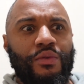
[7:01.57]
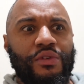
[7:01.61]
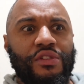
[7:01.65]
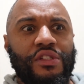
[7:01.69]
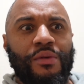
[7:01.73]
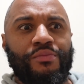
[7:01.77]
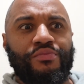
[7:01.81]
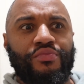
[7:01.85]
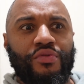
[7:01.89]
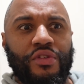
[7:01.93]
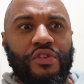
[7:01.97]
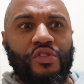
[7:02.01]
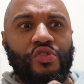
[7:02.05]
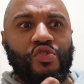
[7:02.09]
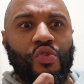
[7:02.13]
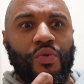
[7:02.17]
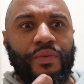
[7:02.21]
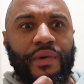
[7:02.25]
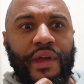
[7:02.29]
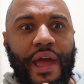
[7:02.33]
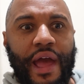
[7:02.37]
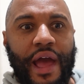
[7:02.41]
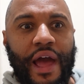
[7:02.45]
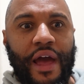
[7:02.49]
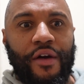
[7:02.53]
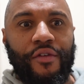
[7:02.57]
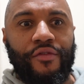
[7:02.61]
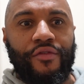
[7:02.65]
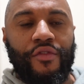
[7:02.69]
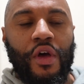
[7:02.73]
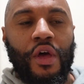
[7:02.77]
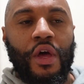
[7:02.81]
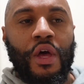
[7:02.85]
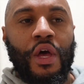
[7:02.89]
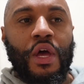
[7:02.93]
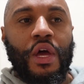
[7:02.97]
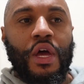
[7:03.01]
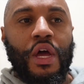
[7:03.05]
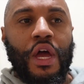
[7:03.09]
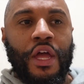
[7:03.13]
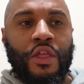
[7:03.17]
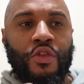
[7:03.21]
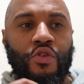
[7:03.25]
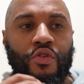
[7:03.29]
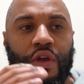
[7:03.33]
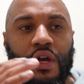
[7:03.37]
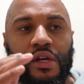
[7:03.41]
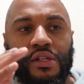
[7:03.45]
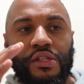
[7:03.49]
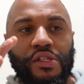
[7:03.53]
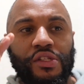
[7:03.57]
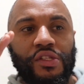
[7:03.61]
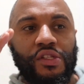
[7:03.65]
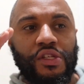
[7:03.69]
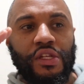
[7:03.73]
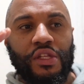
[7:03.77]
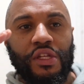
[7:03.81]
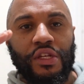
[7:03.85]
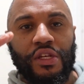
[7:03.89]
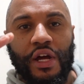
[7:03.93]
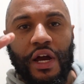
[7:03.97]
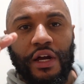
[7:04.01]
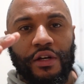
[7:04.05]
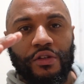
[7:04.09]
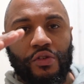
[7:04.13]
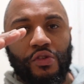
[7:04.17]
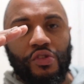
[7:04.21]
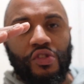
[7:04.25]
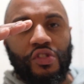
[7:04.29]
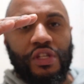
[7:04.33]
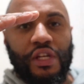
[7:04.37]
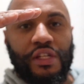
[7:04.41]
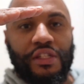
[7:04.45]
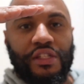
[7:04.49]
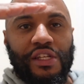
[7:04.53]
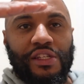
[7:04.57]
which I'm pretty sure we have, and you get to see the doctor stick